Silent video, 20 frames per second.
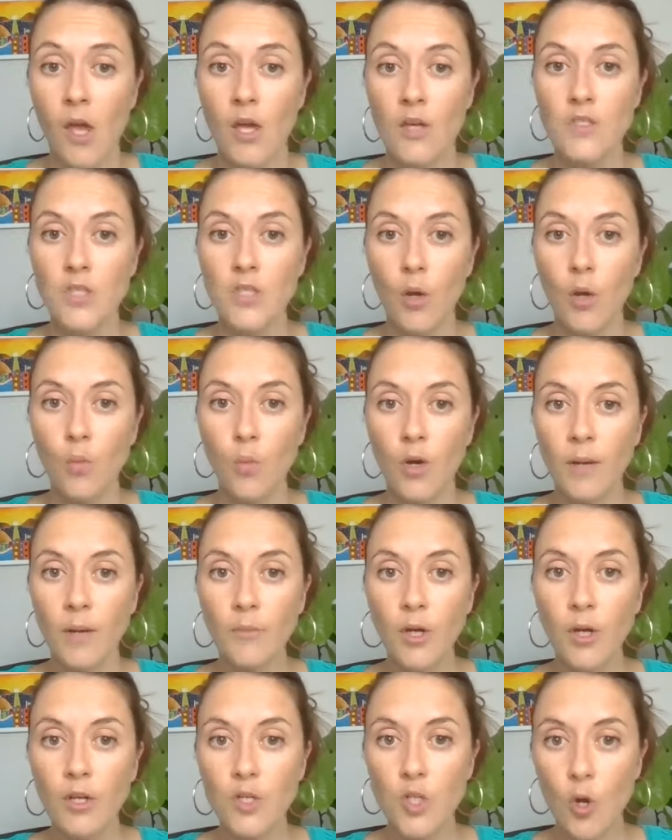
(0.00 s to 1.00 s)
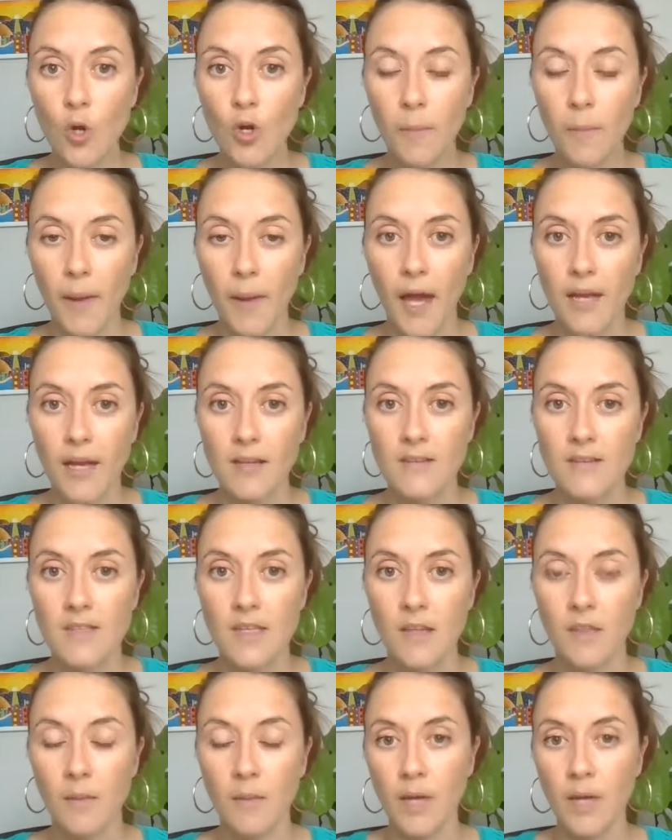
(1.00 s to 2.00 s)
So what I'm going to talk about is
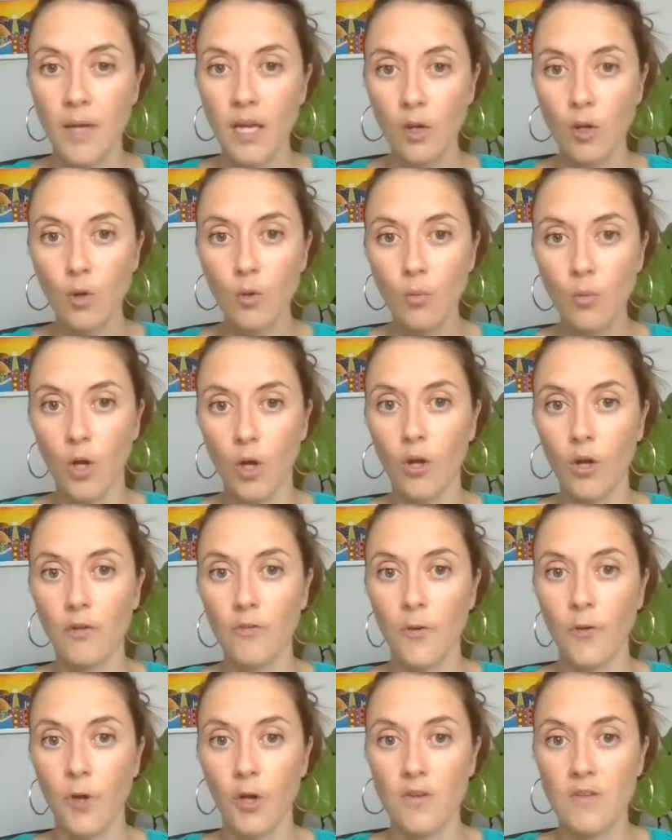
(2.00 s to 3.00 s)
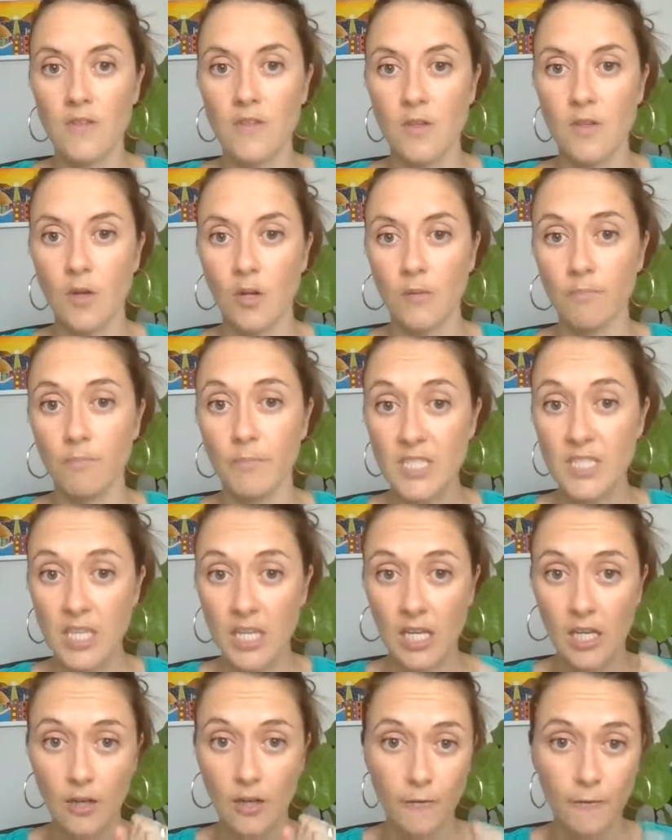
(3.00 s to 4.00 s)
that the medical world focuses on
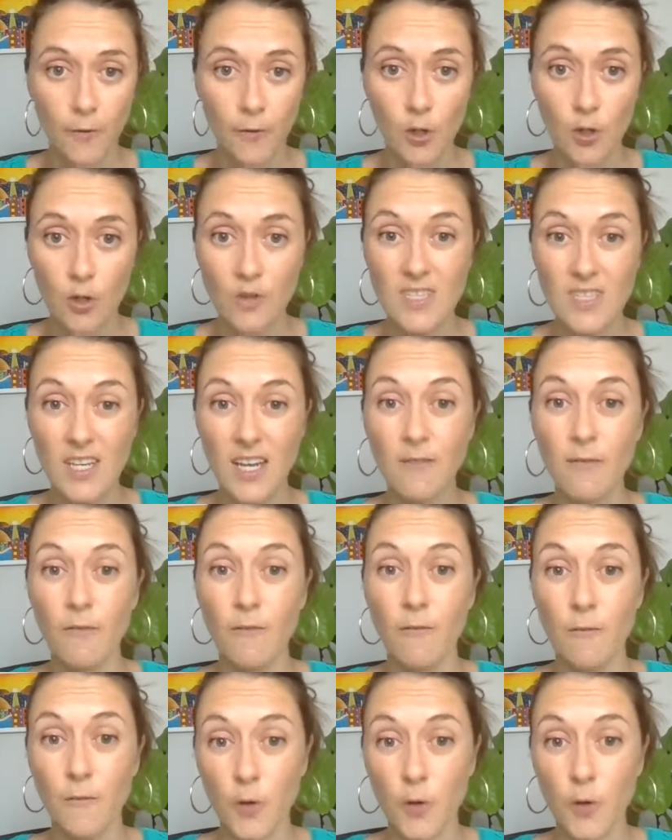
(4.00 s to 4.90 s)
particular foods and even